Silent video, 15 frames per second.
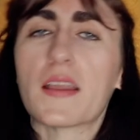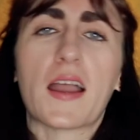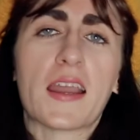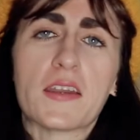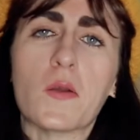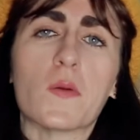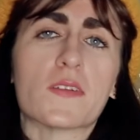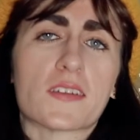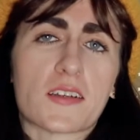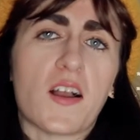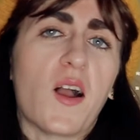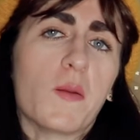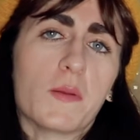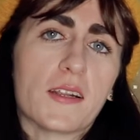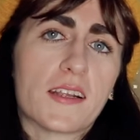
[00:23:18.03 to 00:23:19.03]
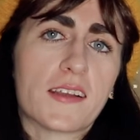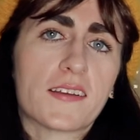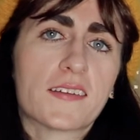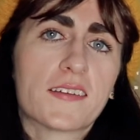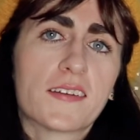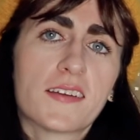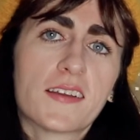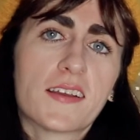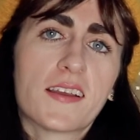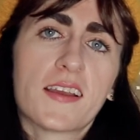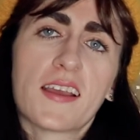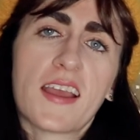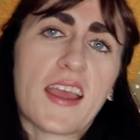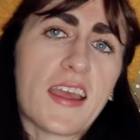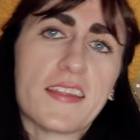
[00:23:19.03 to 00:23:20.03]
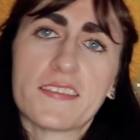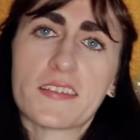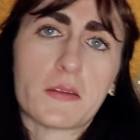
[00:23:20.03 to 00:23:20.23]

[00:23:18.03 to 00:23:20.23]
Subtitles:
I know it's a comedy. And